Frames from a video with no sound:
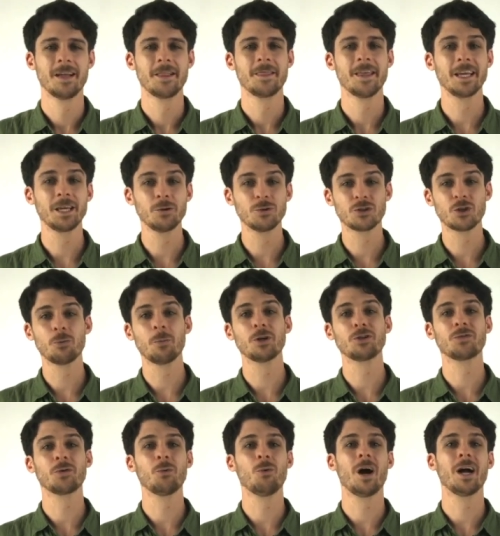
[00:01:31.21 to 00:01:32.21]
Thank you so much
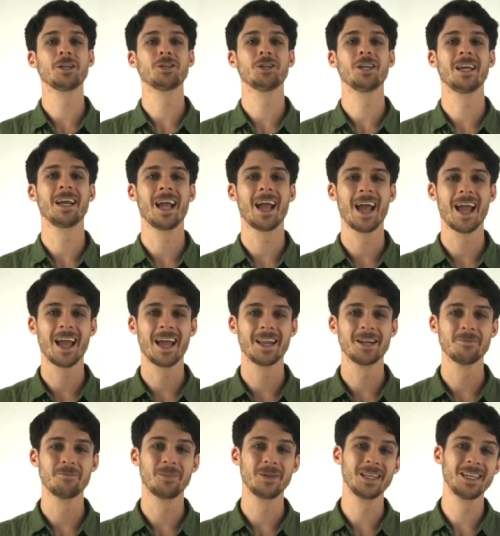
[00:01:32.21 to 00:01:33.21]
for watching and
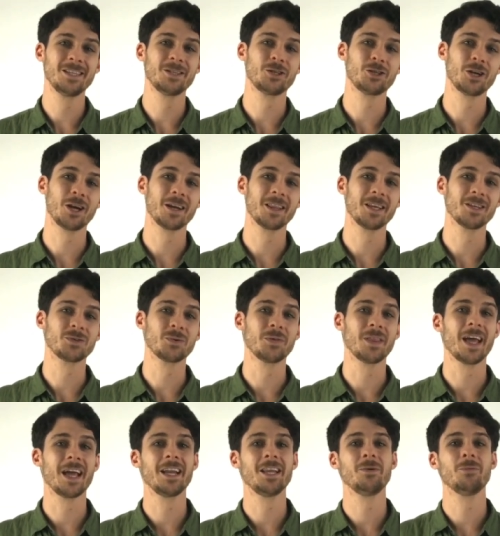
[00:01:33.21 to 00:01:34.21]
please share this
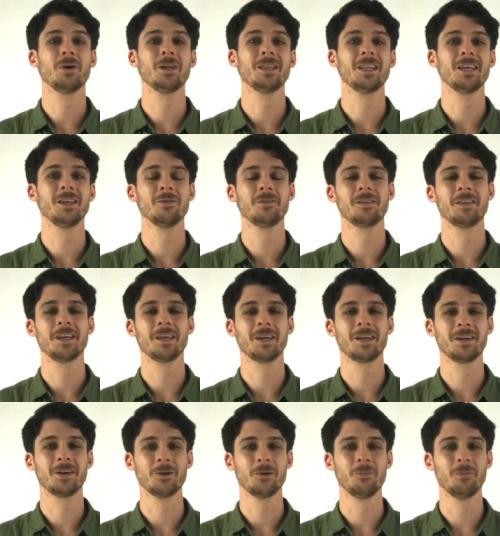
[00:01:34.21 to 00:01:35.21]
with anyone that you
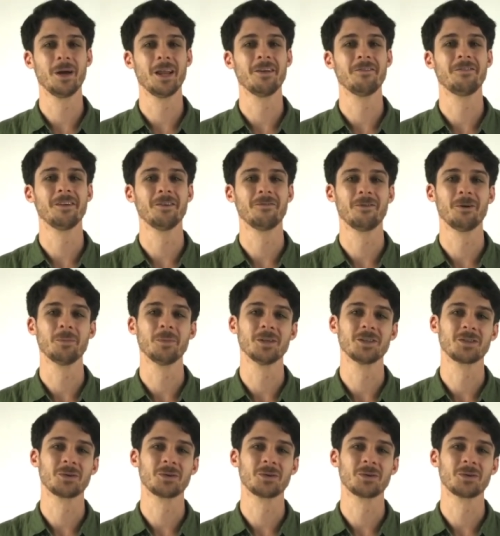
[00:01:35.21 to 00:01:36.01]
think could benefit from this